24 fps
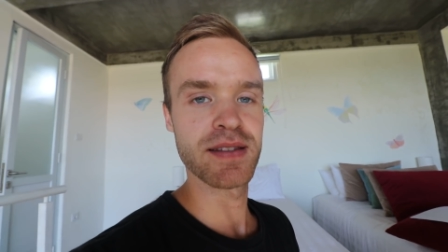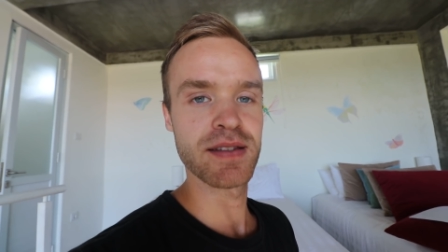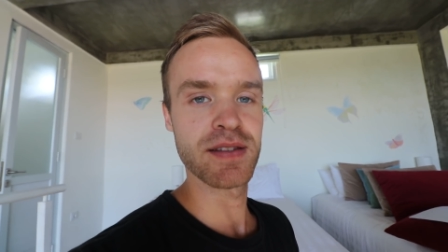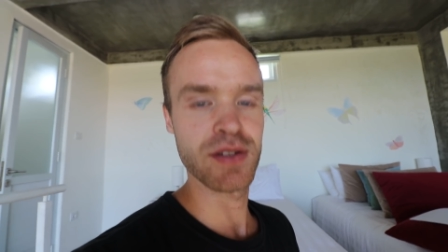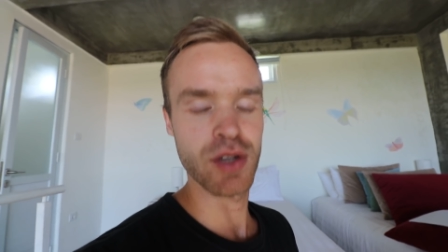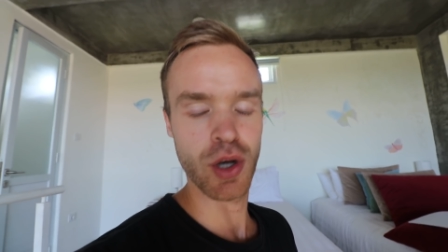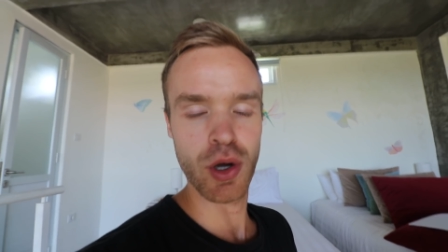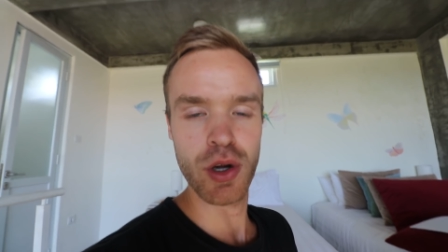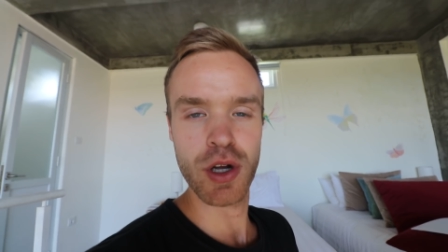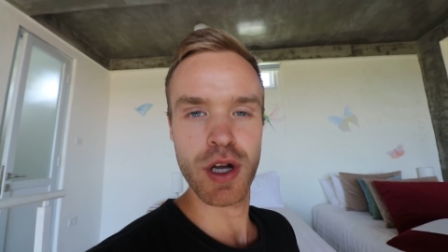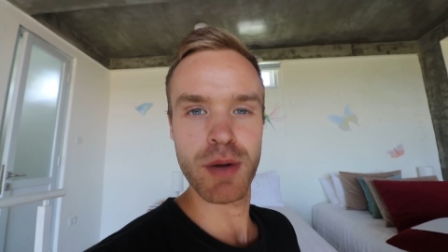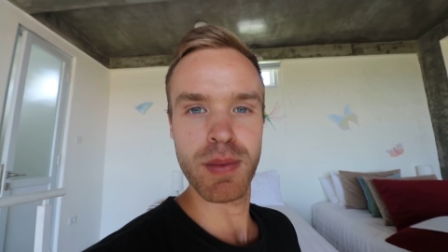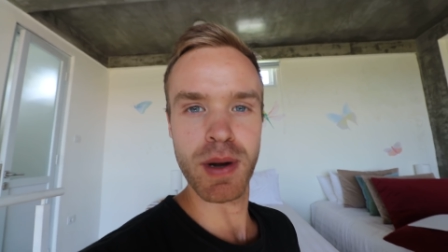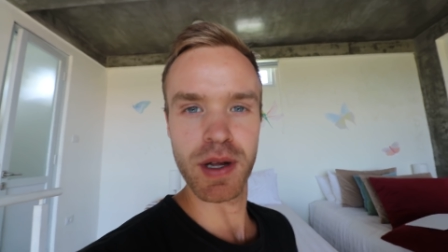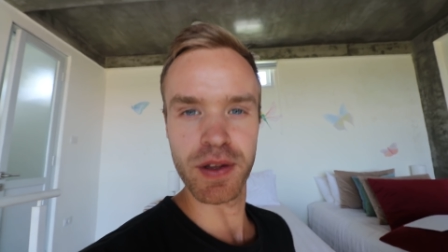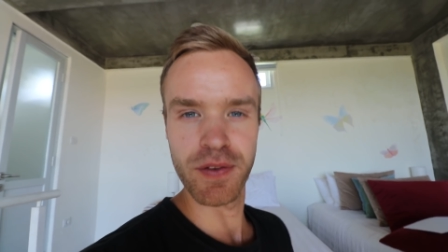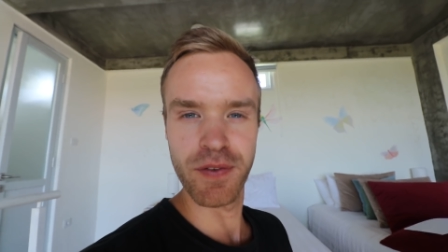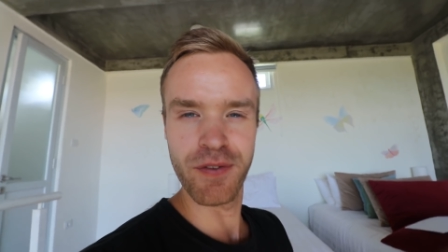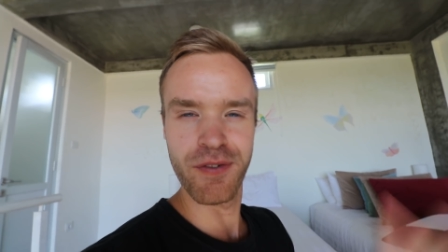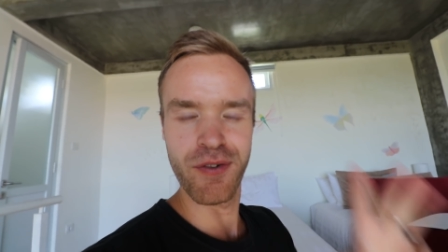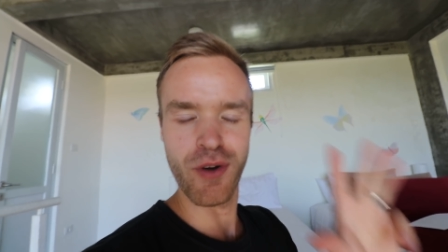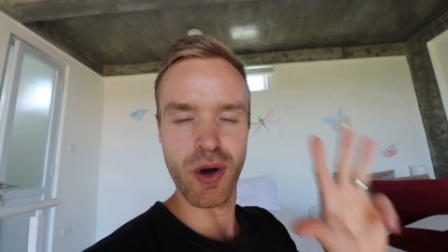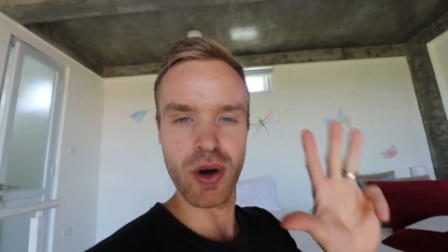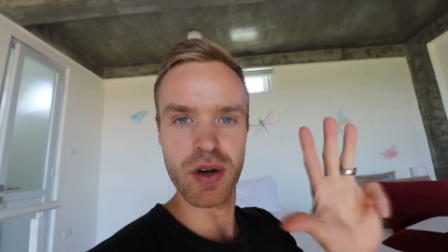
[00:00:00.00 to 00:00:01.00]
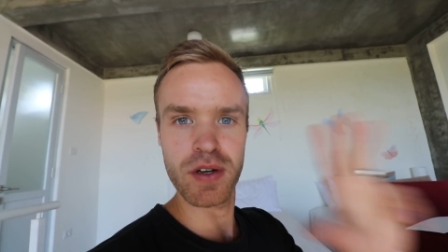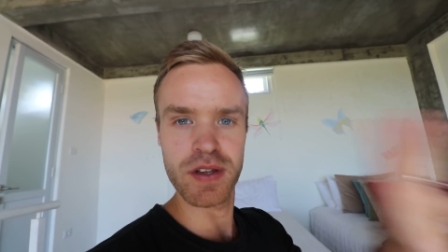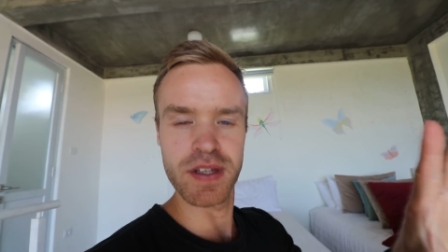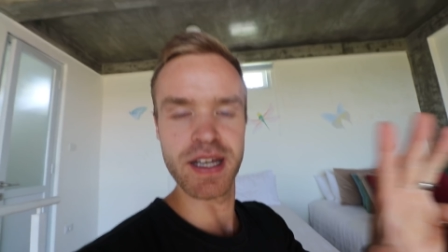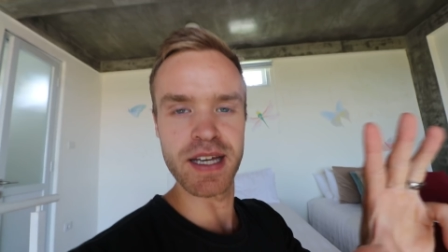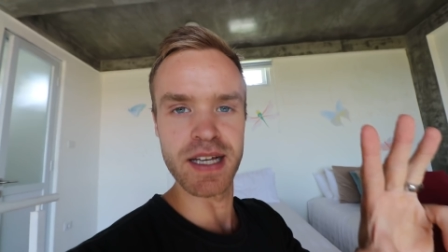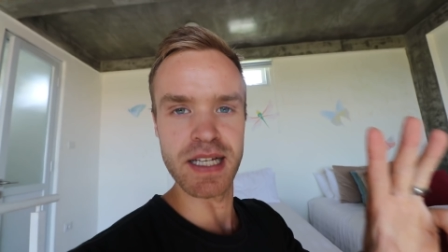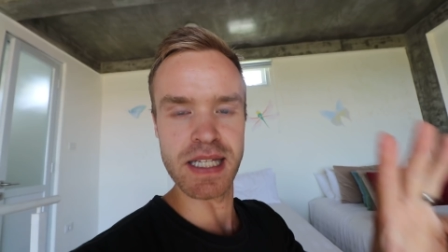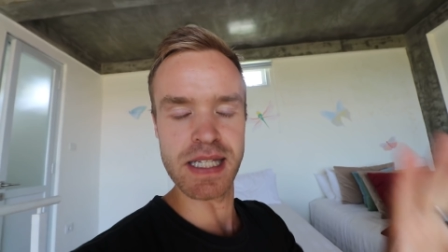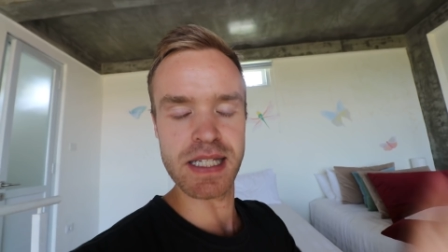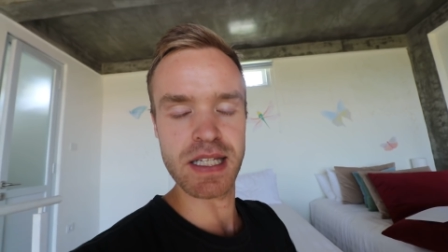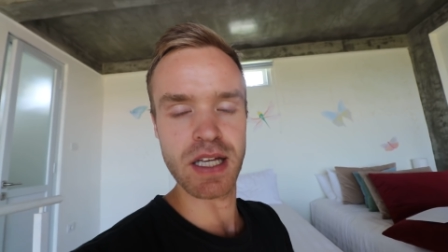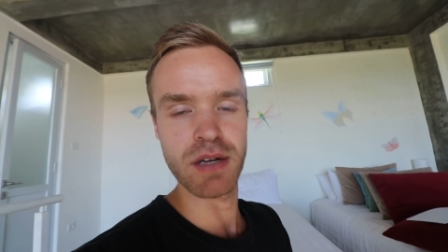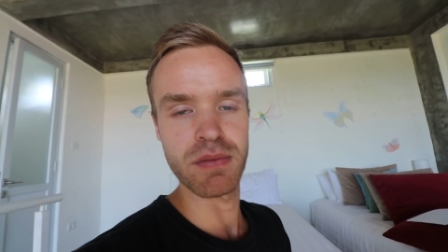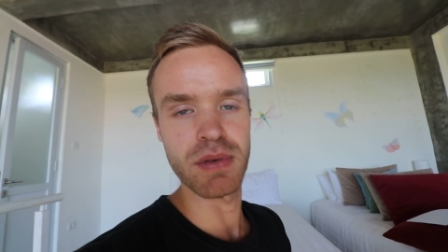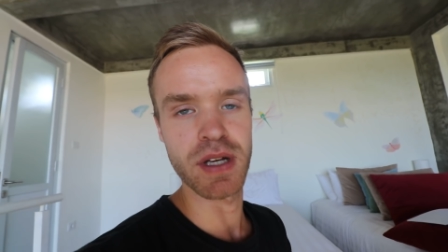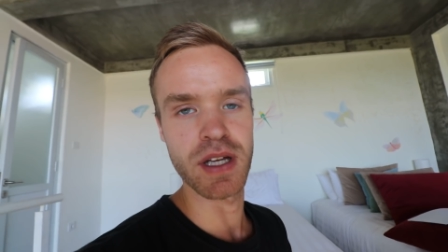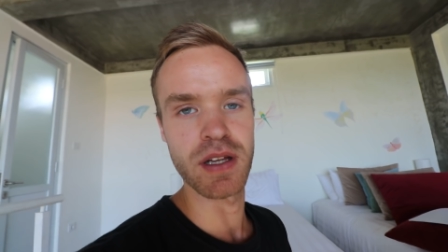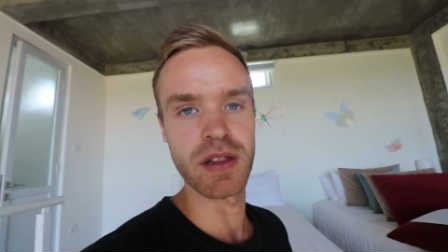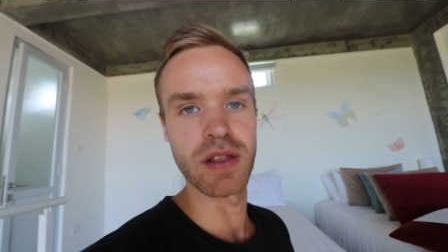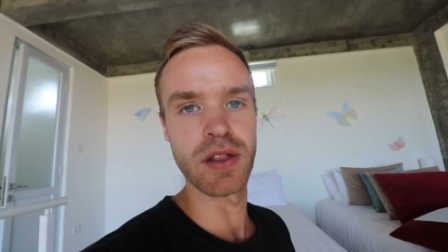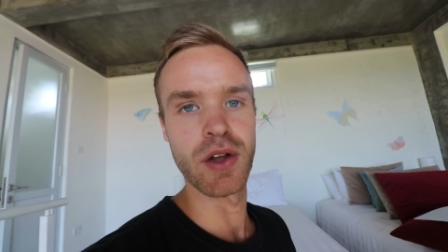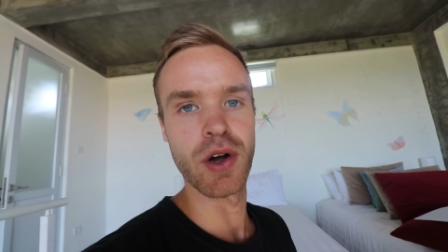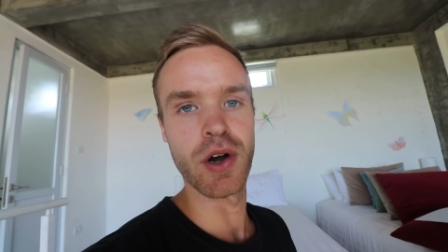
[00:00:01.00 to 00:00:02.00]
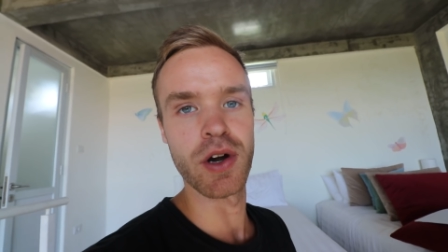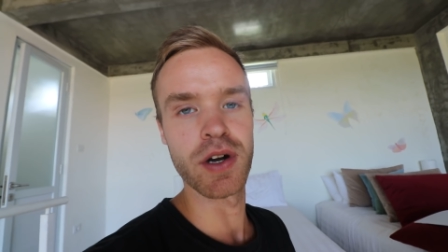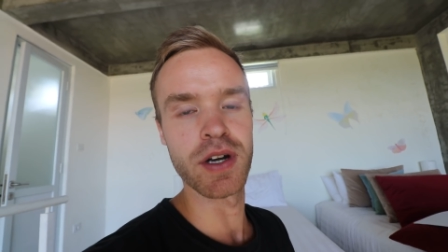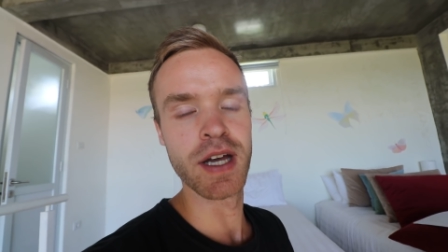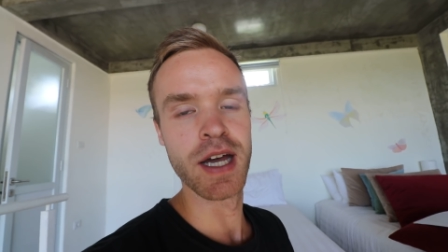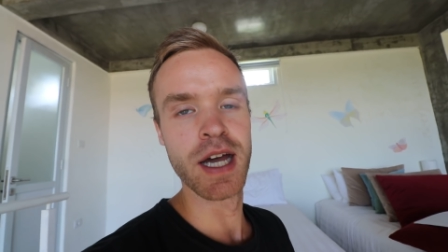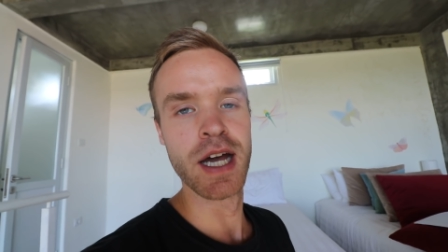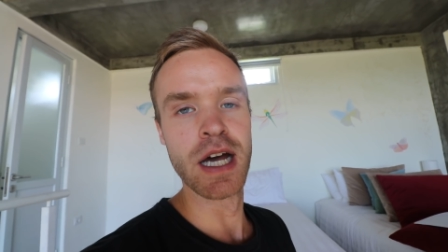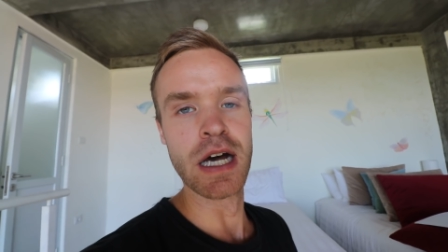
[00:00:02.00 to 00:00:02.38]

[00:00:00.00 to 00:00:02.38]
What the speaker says: talk about four things that we can learn